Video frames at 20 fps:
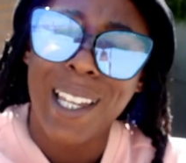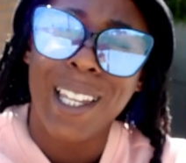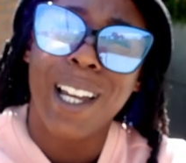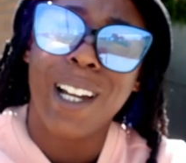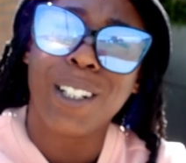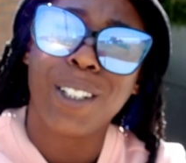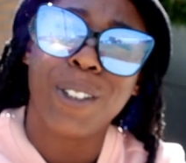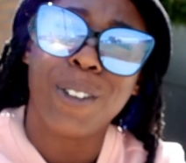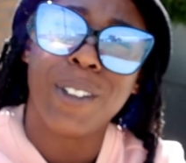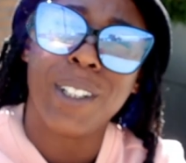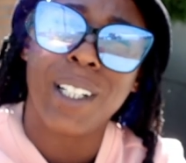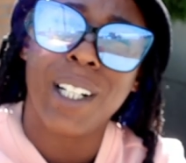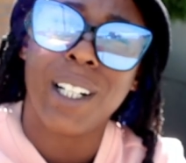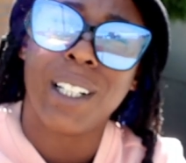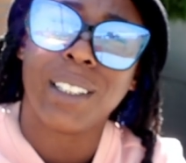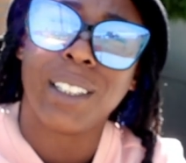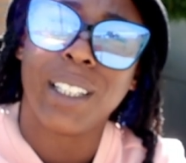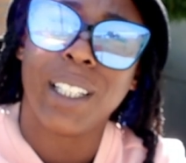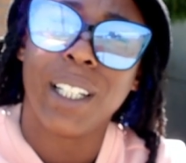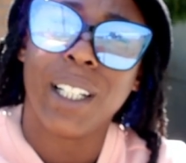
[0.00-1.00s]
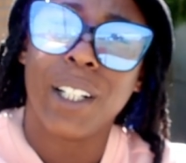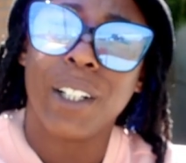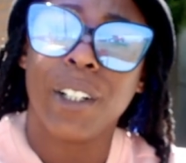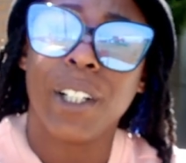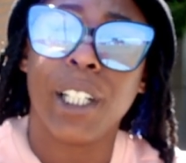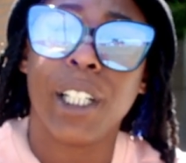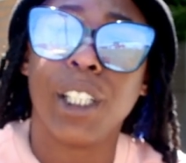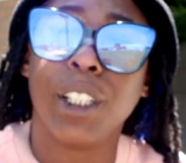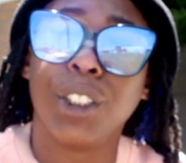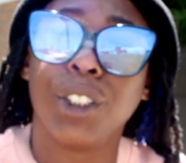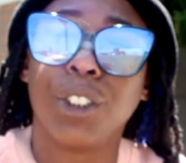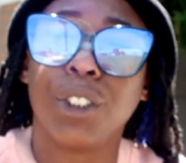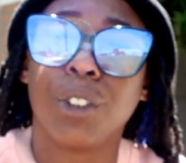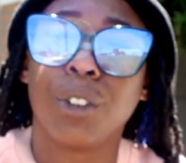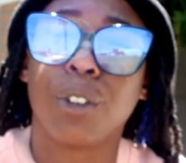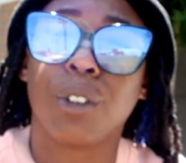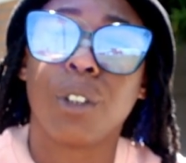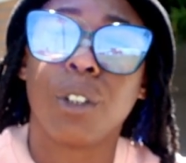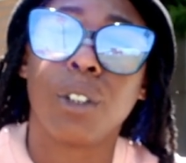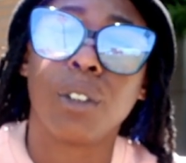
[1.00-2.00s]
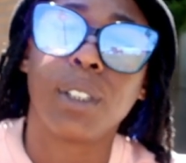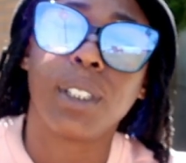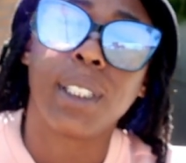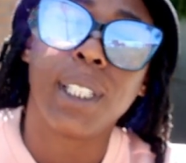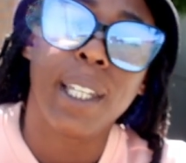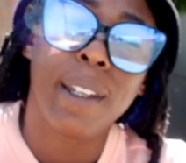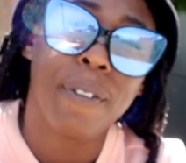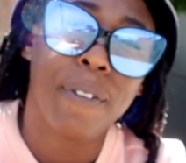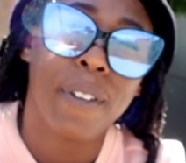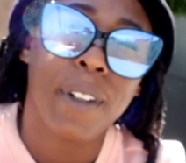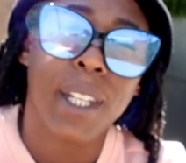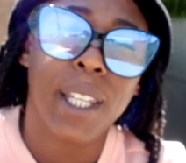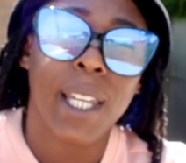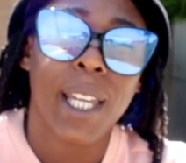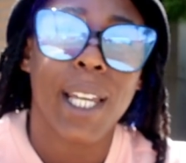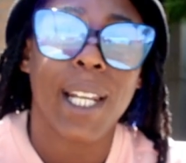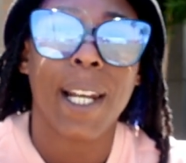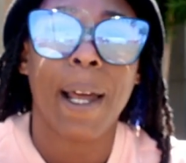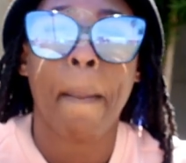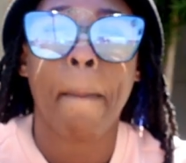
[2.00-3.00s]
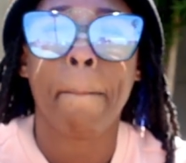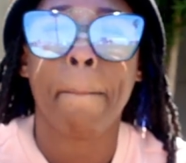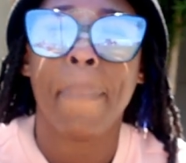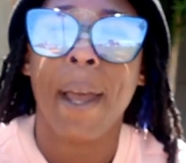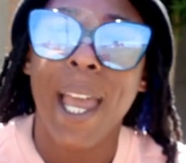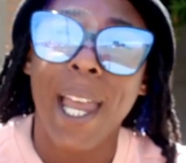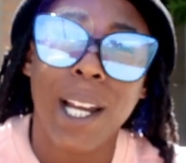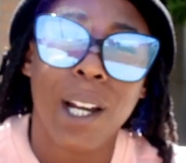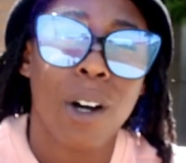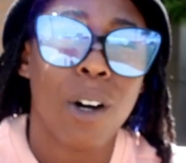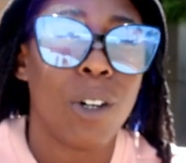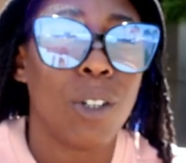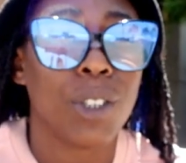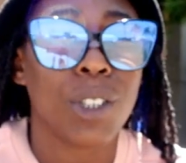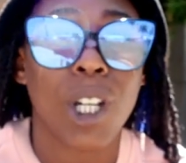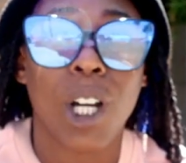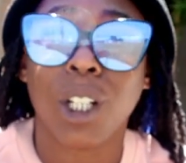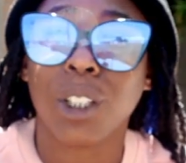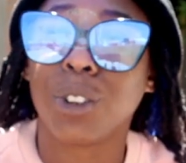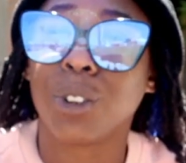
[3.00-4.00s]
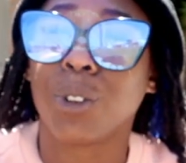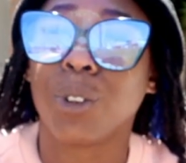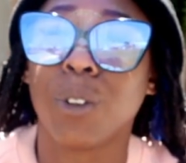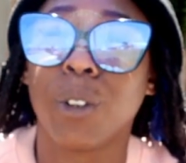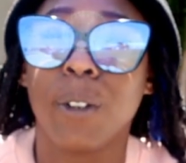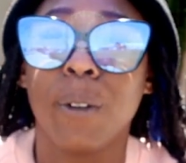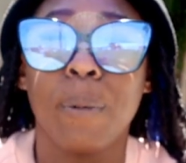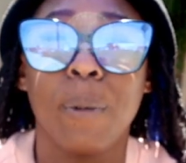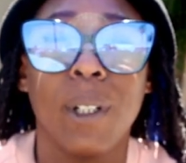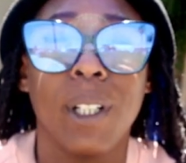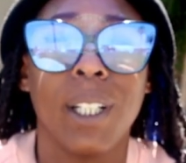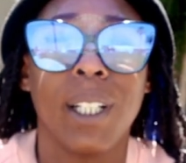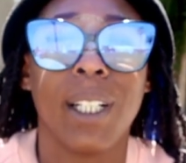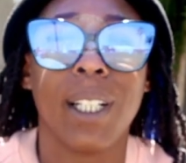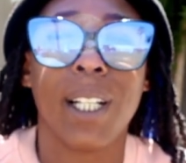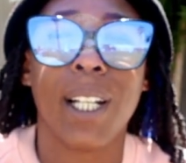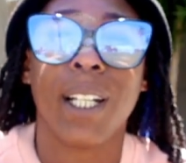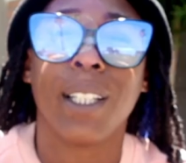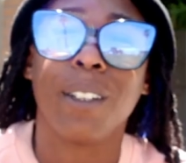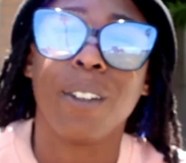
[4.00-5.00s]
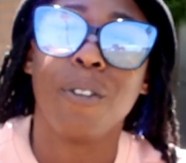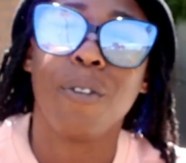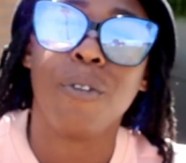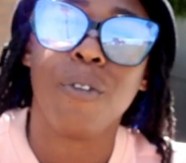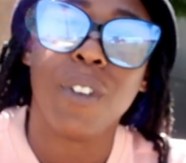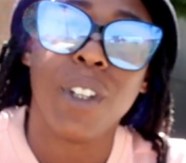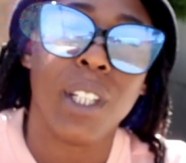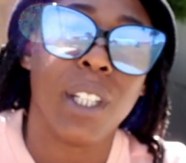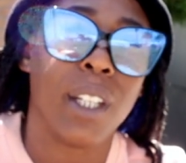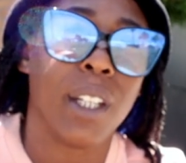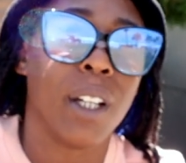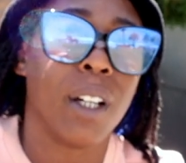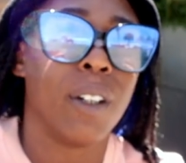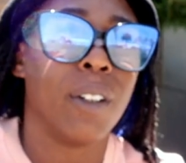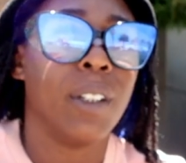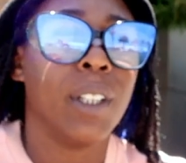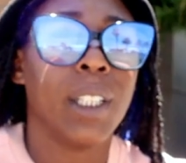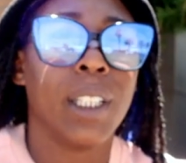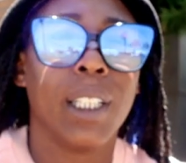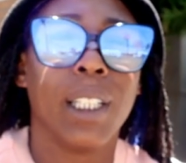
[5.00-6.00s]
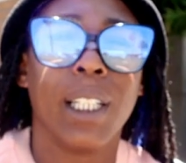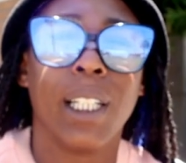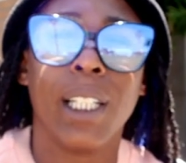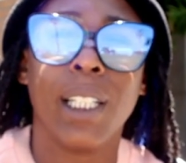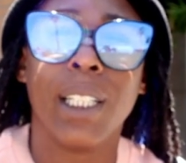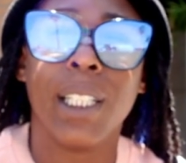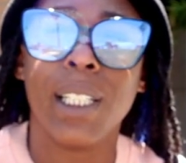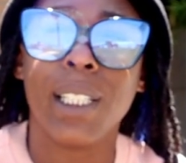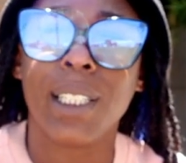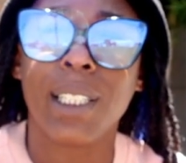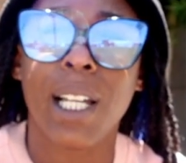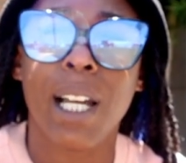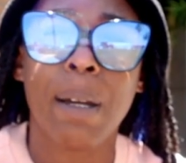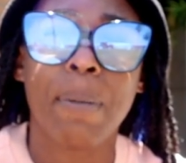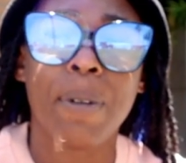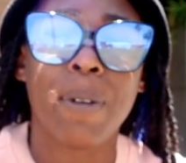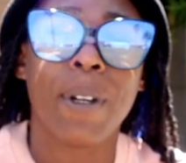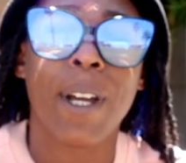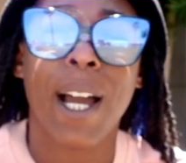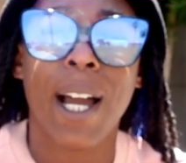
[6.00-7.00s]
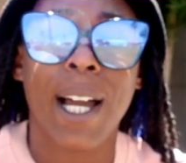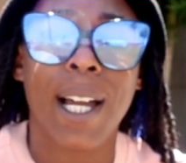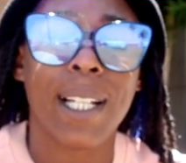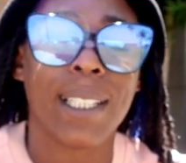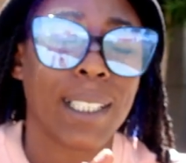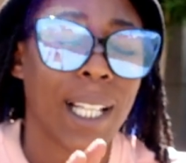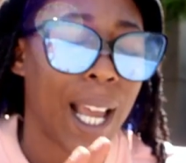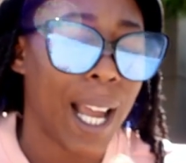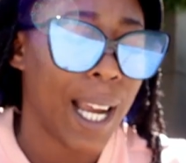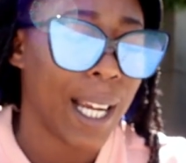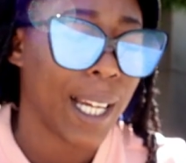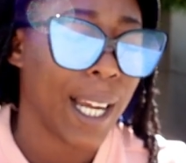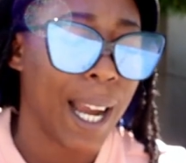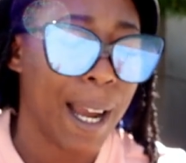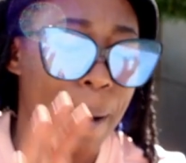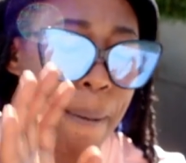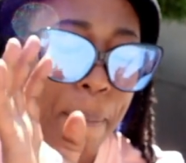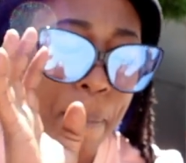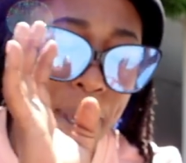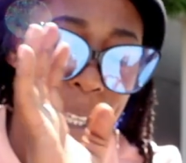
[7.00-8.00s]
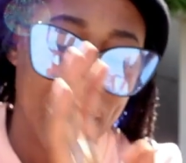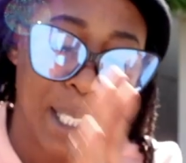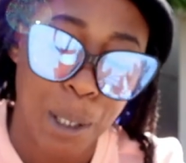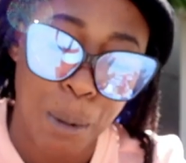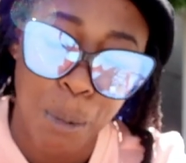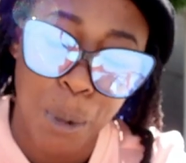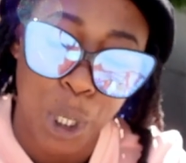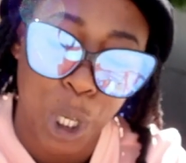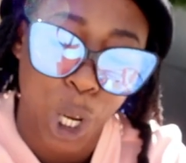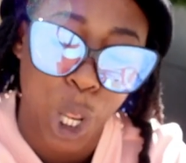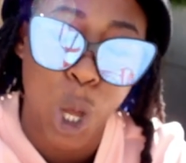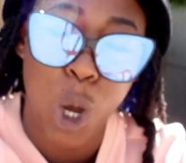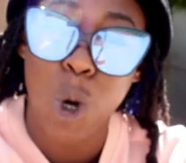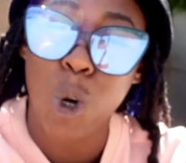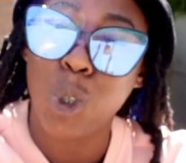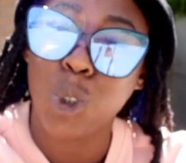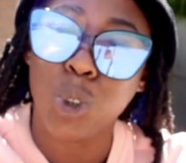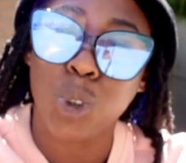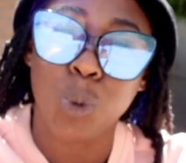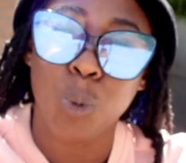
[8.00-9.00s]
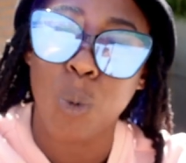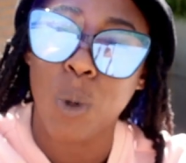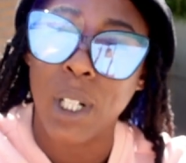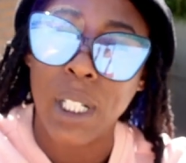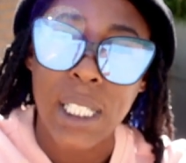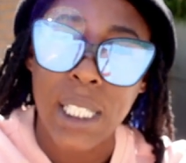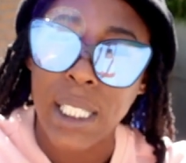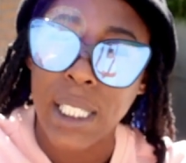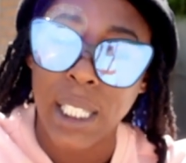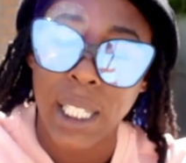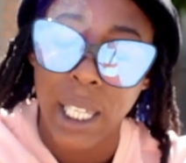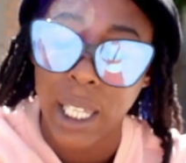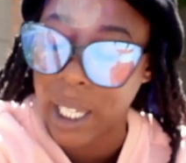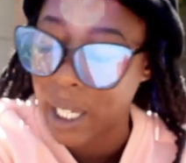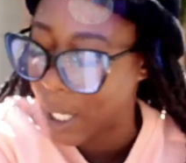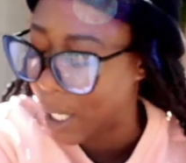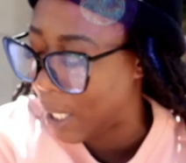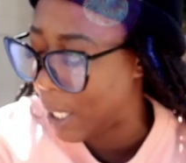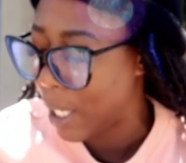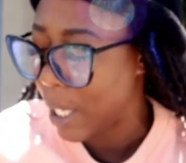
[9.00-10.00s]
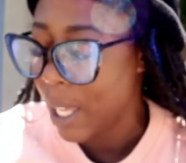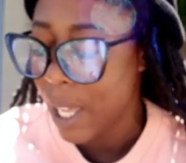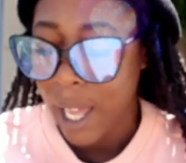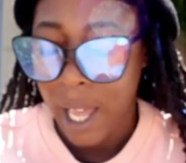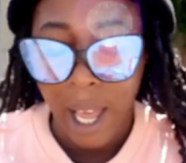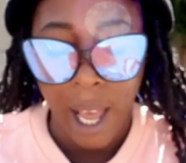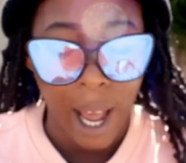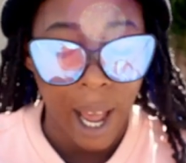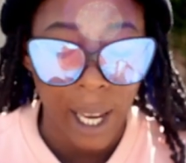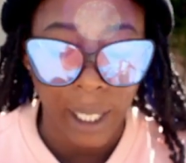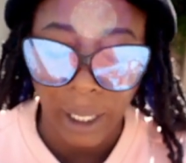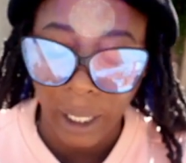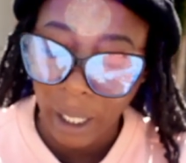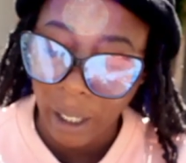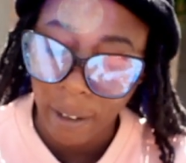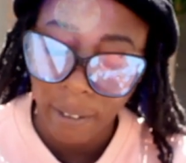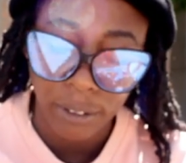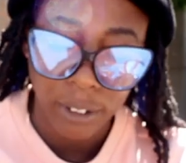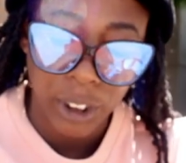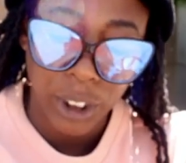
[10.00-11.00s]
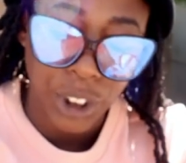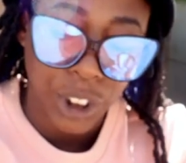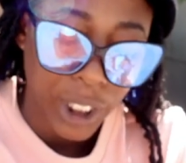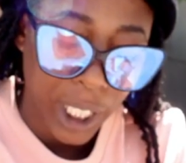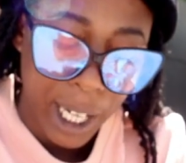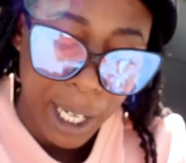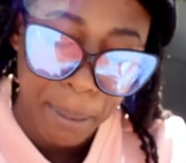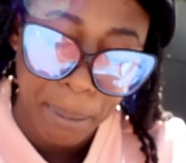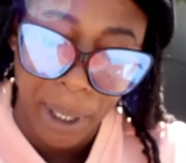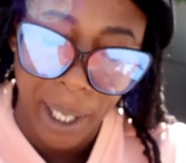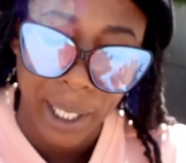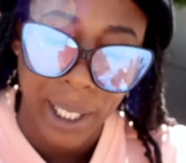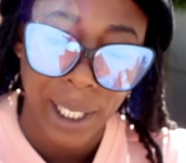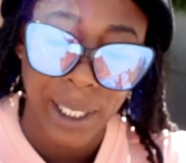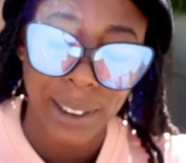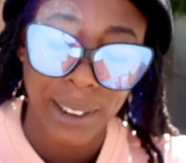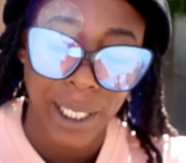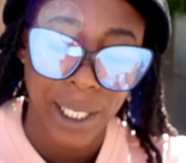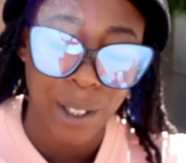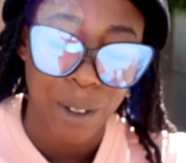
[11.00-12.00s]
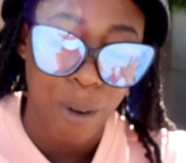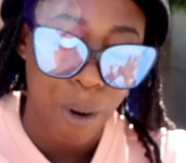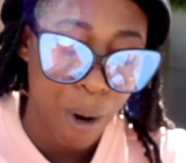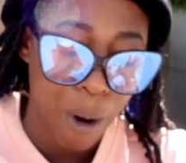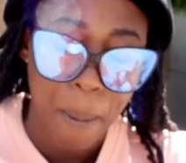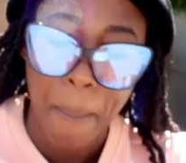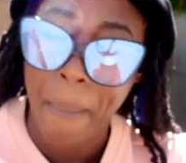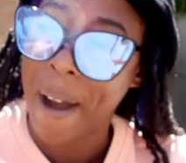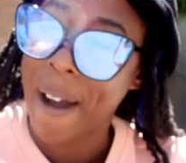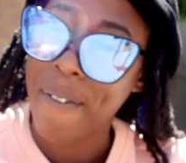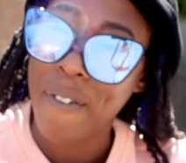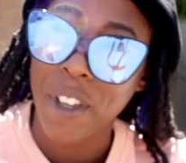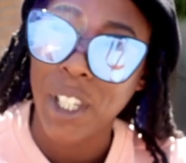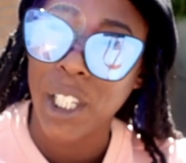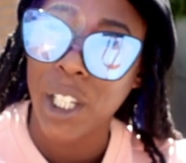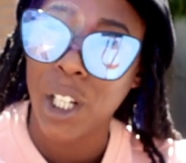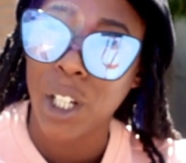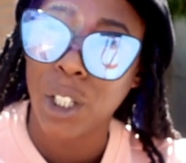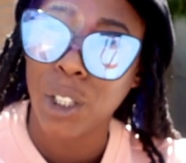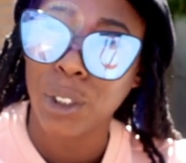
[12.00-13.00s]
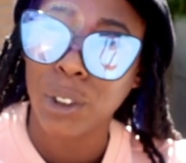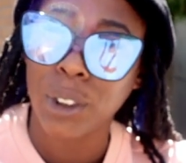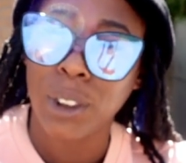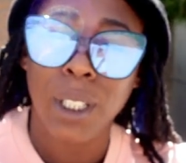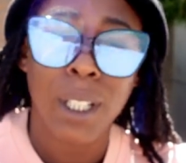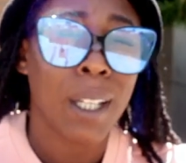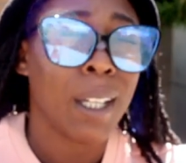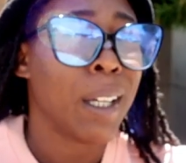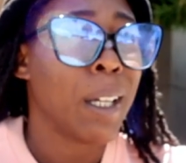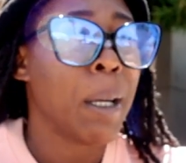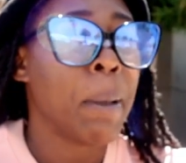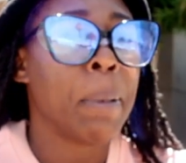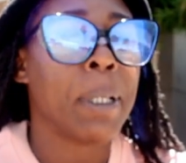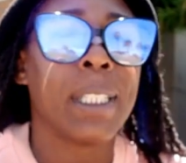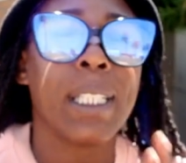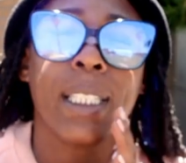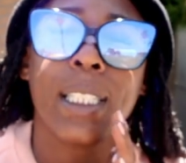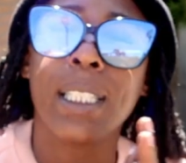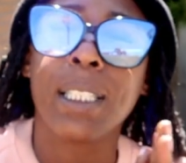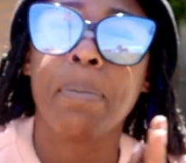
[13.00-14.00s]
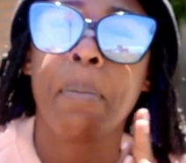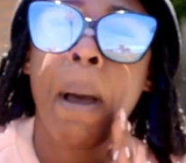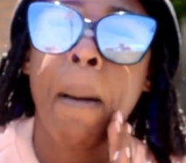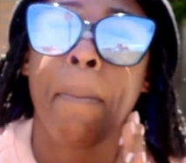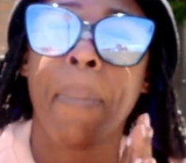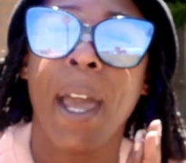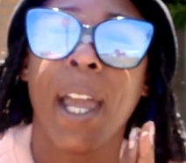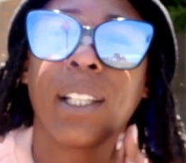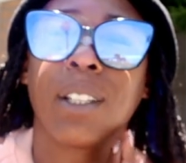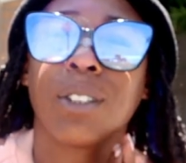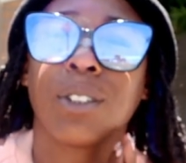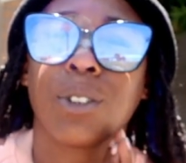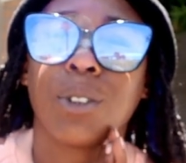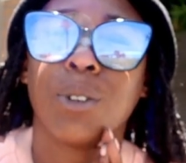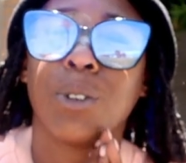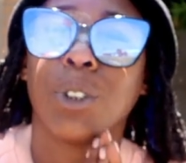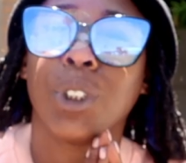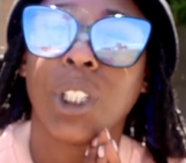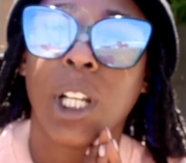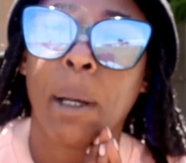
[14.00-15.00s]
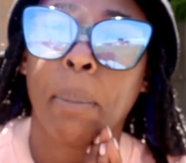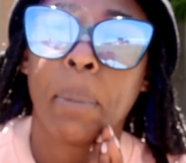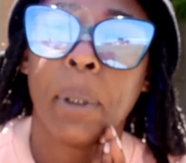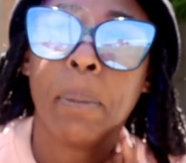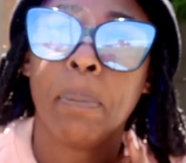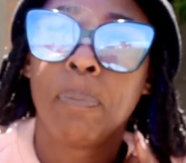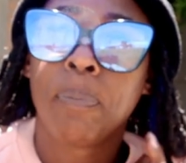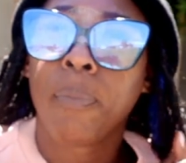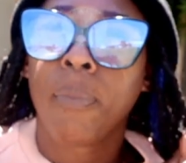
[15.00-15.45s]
y'all doing out there? It's your girl Tiffany and I'm back on y'all screen with another video and this time you guys i got me some clothes once again i love to shop like i say on all my videos but this is my back to school shopping